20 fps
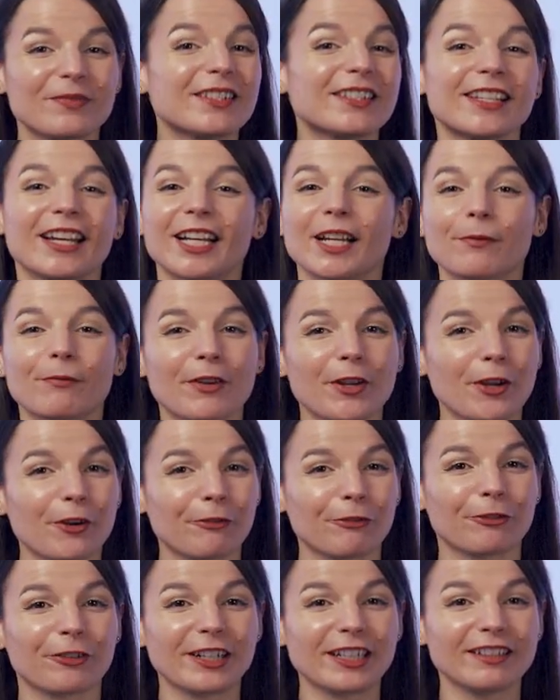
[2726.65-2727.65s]
Sign up for your
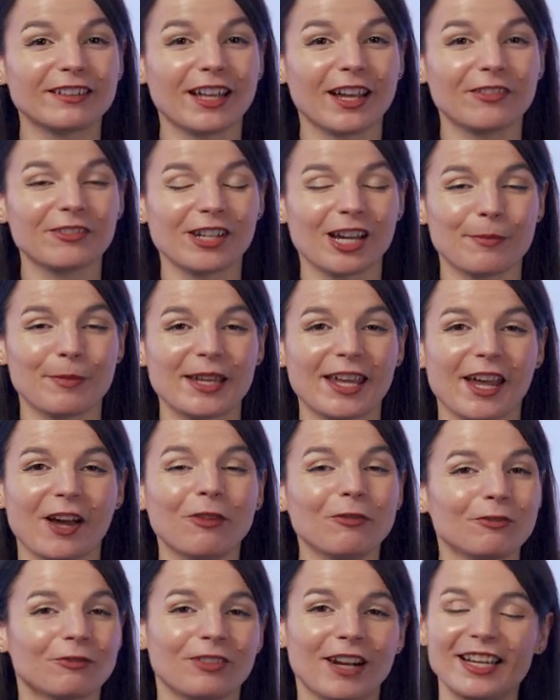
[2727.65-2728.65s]
free lifetime
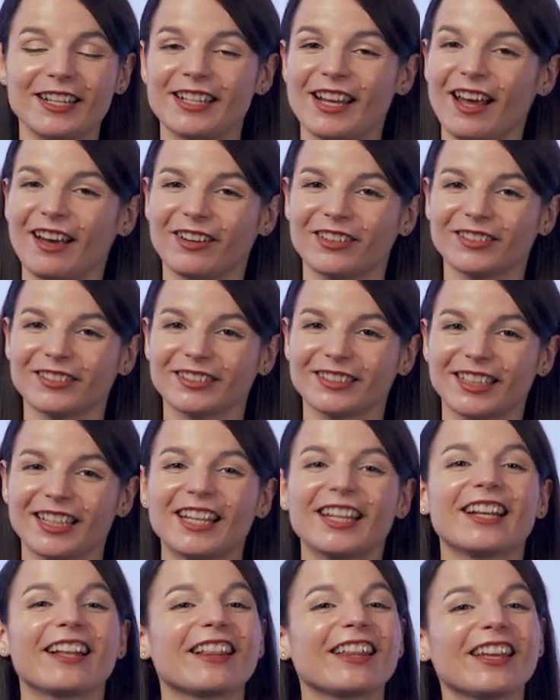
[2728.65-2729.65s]
account right now.
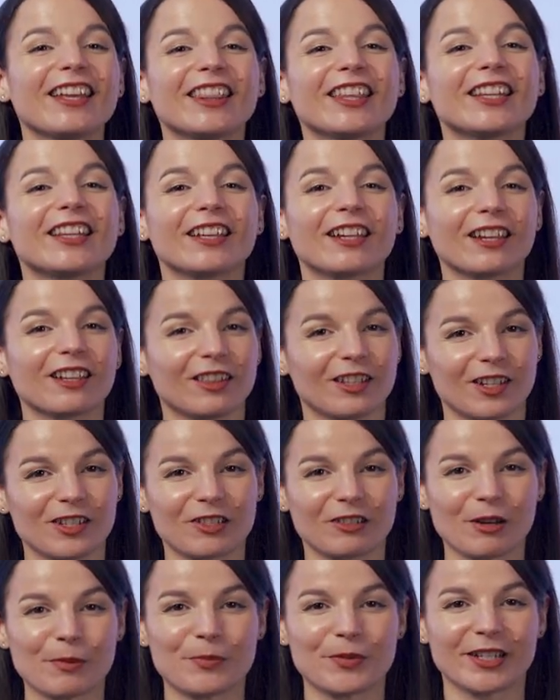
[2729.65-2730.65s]
Click the link in the
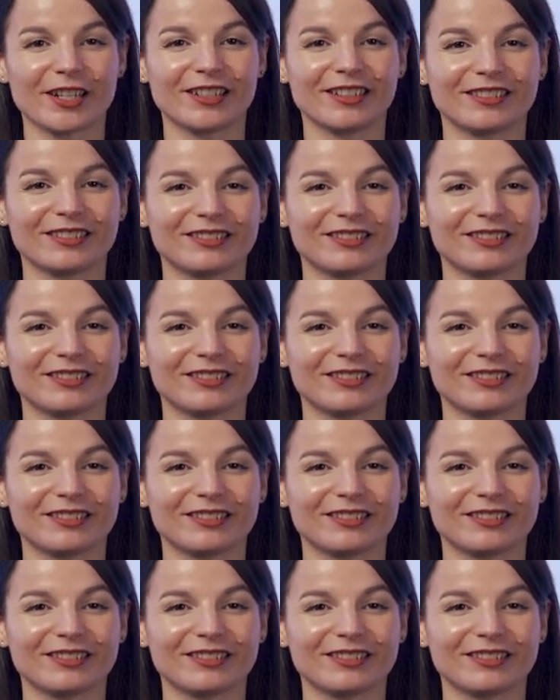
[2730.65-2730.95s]
description.